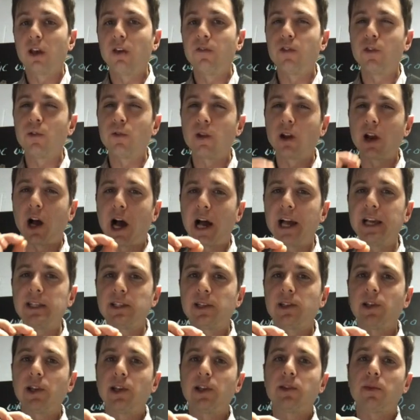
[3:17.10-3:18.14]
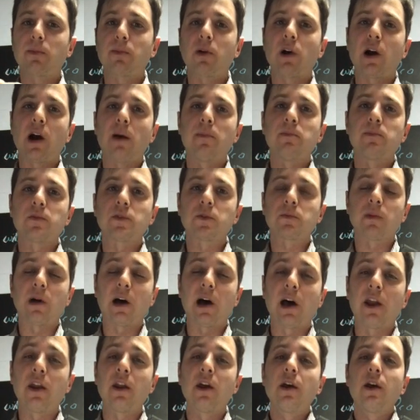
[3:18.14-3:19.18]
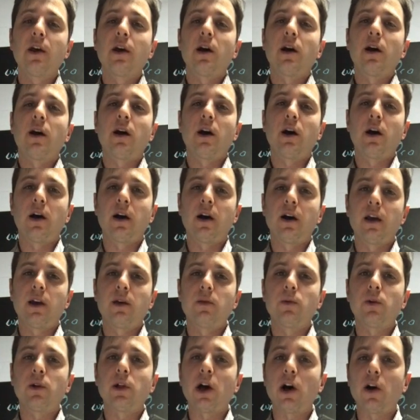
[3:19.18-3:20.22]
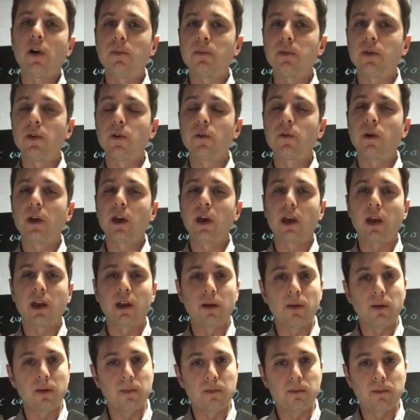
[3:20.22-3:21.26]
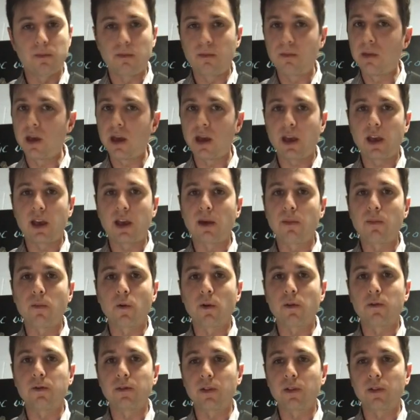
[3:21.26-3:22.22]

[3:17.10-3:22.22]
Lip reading: If you can isolate the problem spot, it will help you in making it more